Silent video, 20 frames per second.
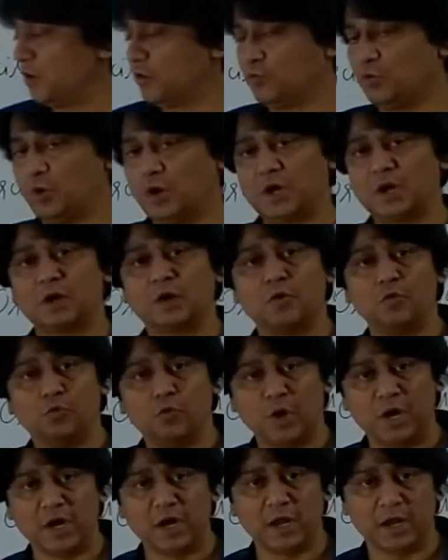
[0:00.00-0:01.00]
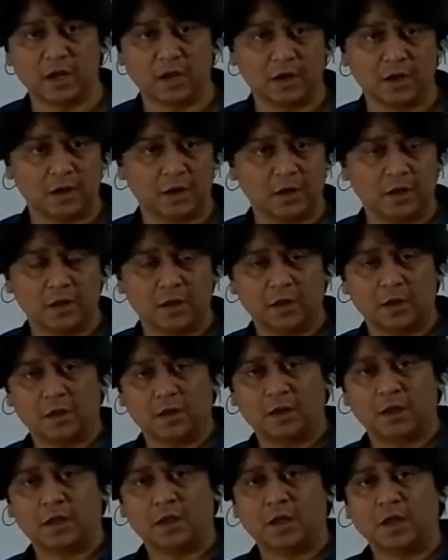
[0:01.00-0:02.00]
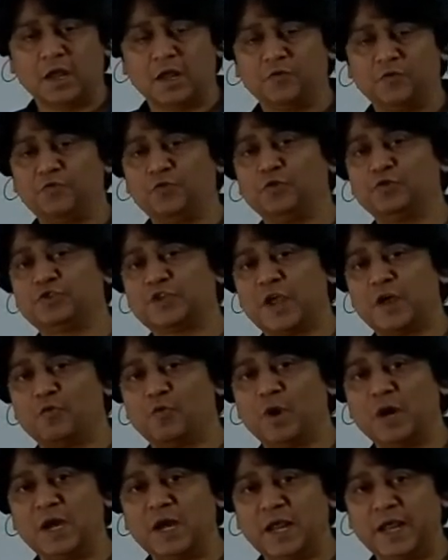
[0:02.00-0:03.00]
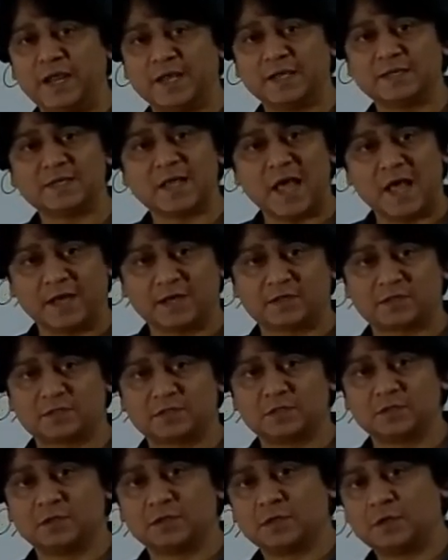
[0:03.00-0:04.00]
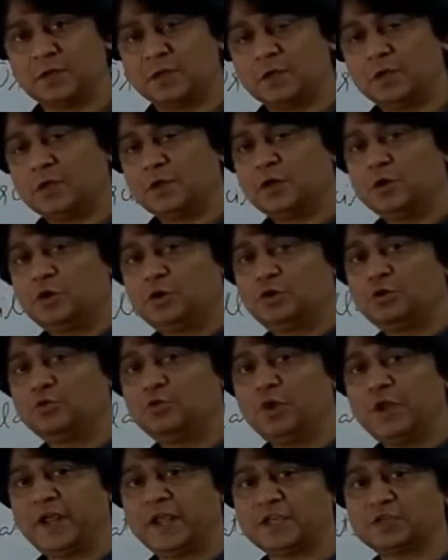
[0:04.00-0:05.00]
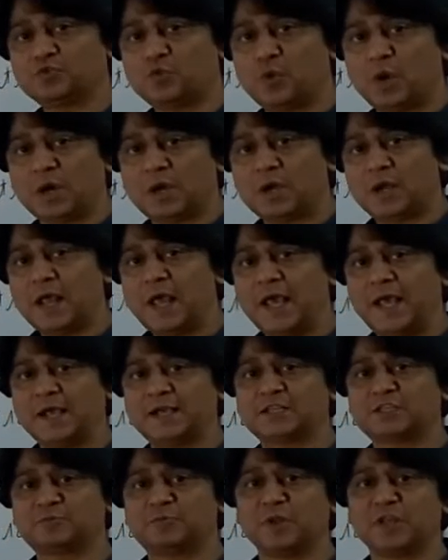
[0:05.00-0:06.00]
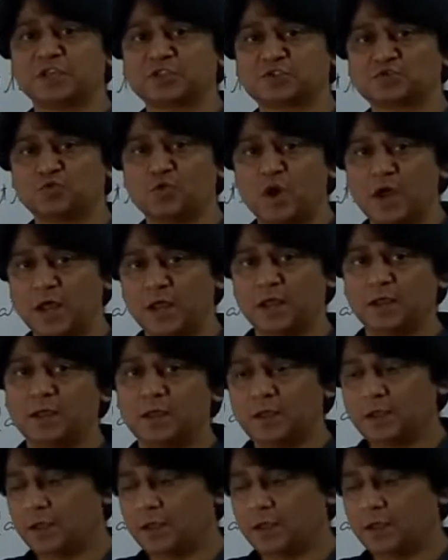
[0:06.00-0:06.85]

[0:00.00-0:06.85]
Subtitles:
of what? 1D. If you say 1D is X, 2D is what? X plus Y.